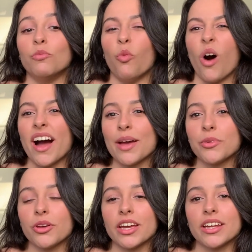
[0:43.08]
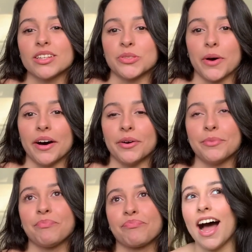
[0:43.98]
why I'm doing it as
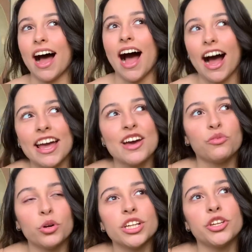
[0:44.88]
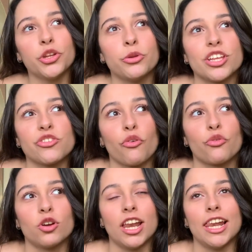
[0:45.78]
well. I have wanted to do this
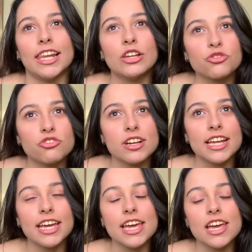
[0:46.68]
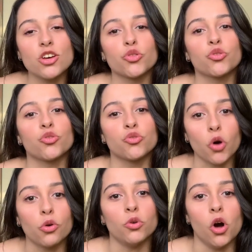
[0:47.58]
for literally
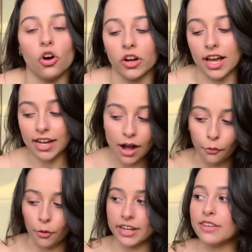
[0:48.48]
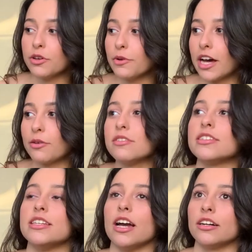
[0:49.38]
so long. Like, even when I
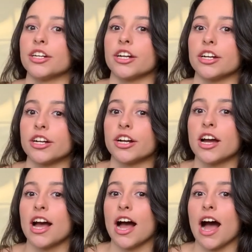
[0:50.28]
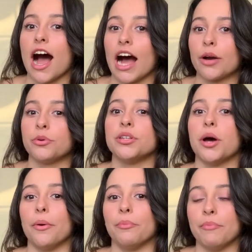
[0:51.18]
was younger, I would
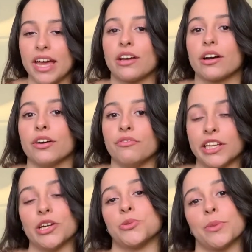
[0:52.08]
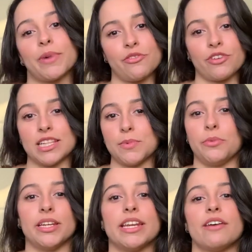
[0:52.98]
make videos with my friends,
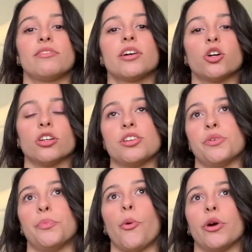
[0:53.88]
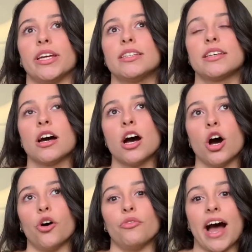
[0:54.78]
but we never got to the point
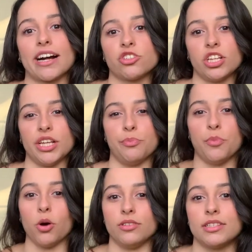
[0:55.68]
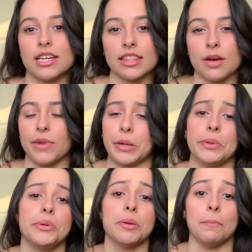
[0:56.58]
of actually posting them. Like,
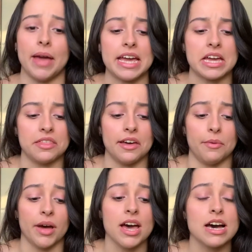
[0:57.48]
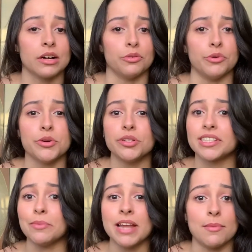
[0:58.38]
we would make them, we would
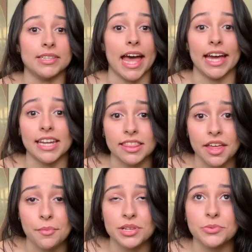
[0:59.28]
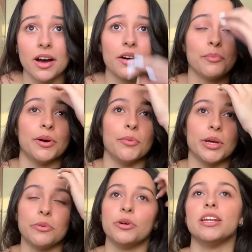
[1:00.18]
sometimes edit them as well, but
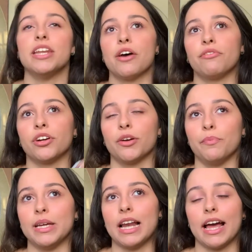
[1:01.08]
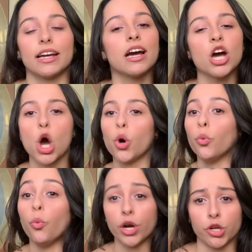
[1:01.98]
we would never be like,
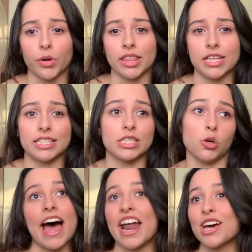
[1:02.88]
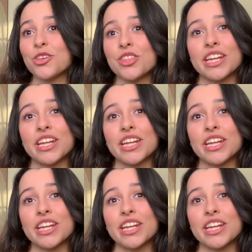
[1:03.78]
we're doing this. And I thought